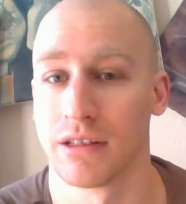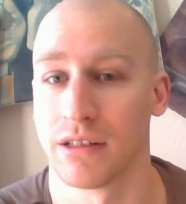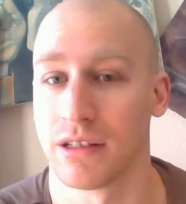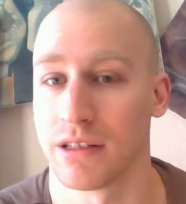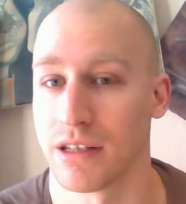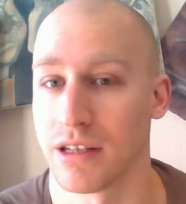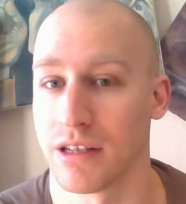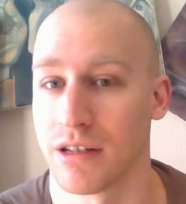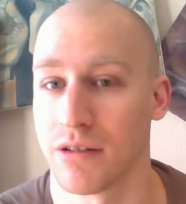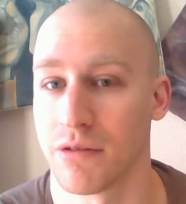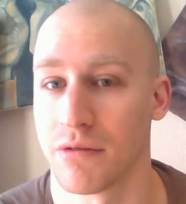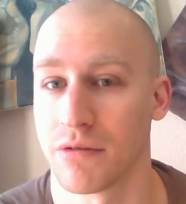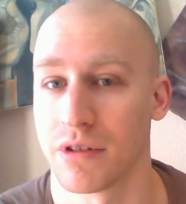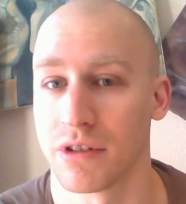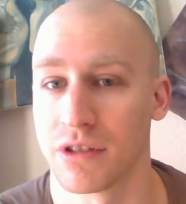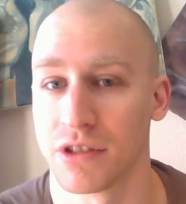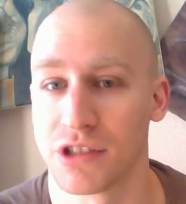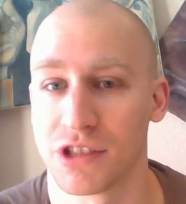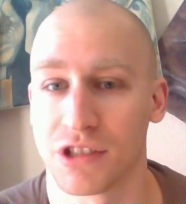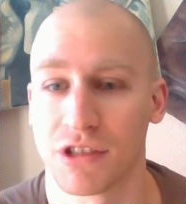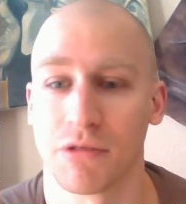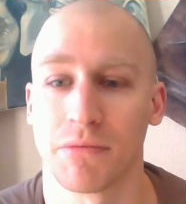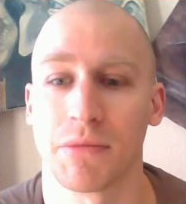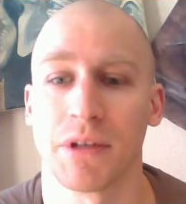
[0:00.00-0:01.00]
You know, there are
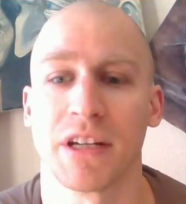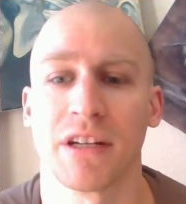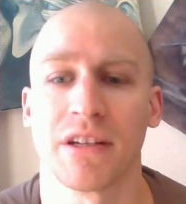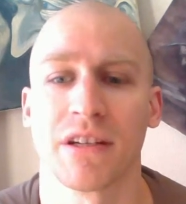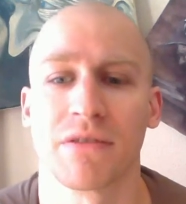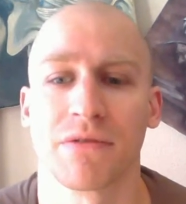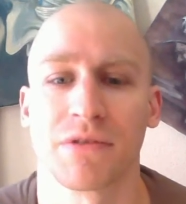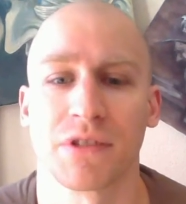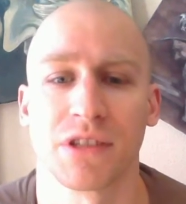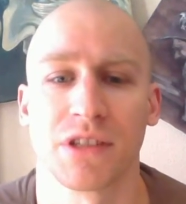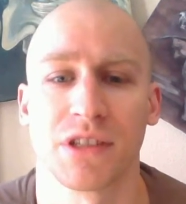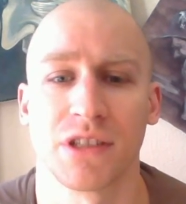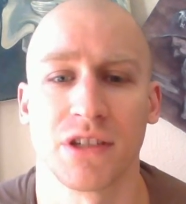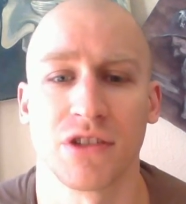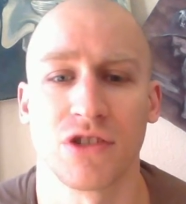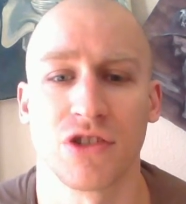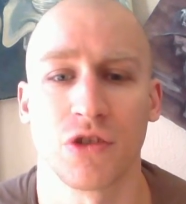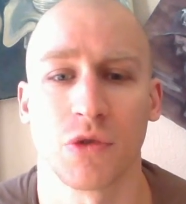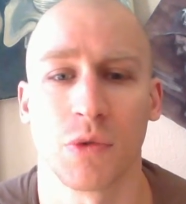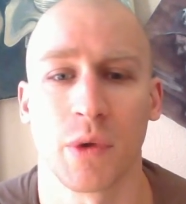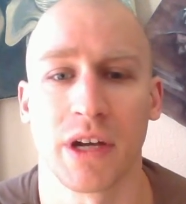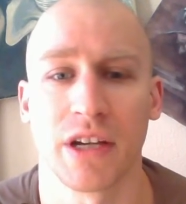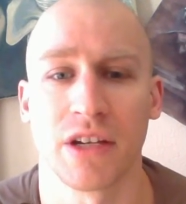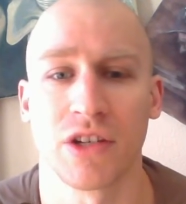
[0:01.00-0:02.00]
so many different
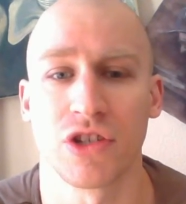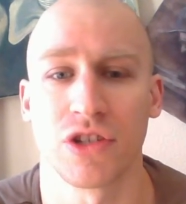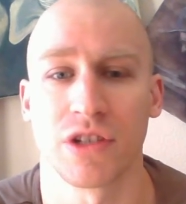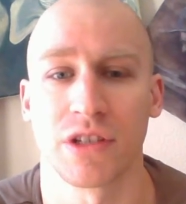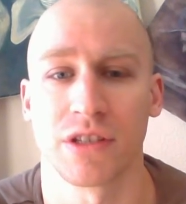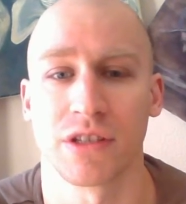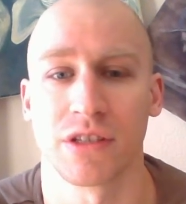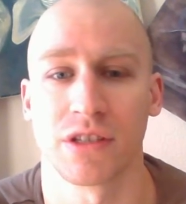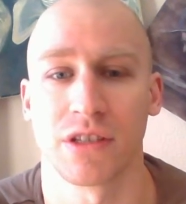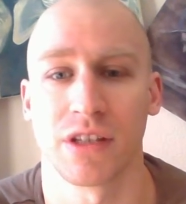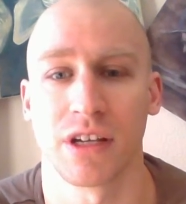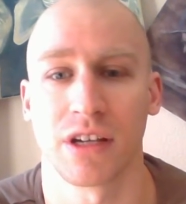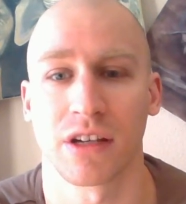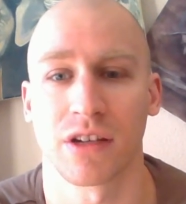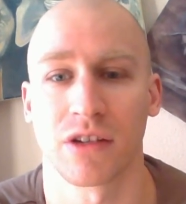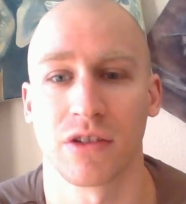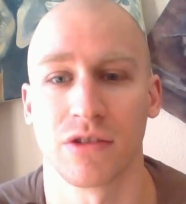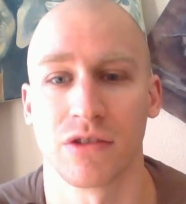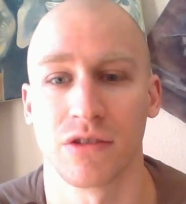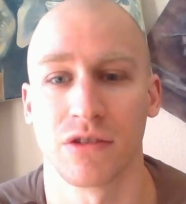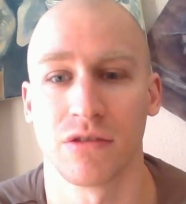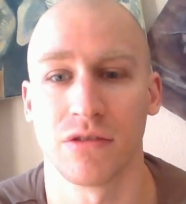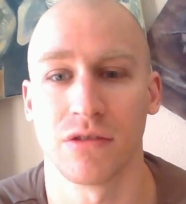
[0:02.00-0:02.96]
situations that could